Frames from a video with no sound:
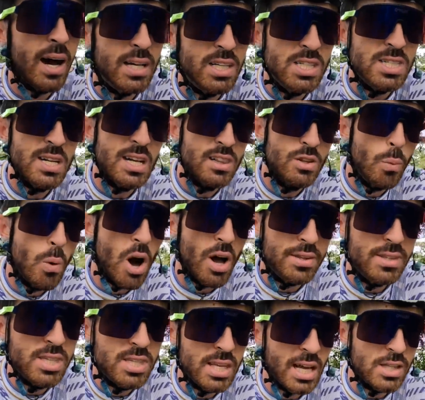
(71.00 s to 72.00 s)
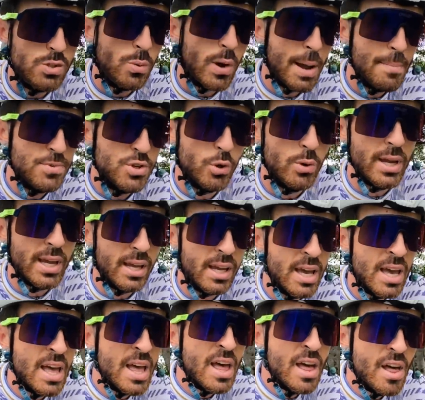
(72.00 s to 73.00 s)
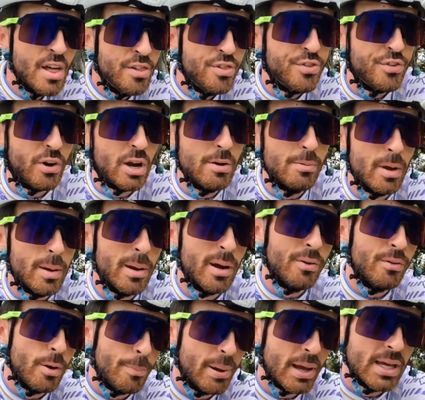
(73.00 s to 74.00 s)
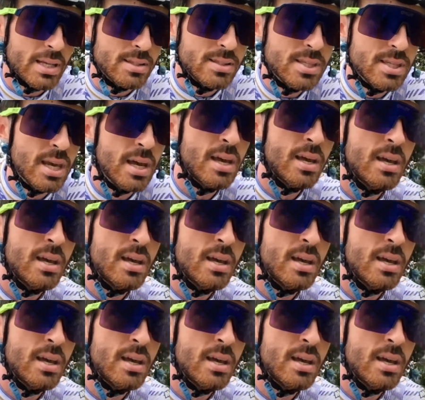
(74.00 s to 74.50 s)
I just need the watts. That's why I'm doing 3 minute repeats.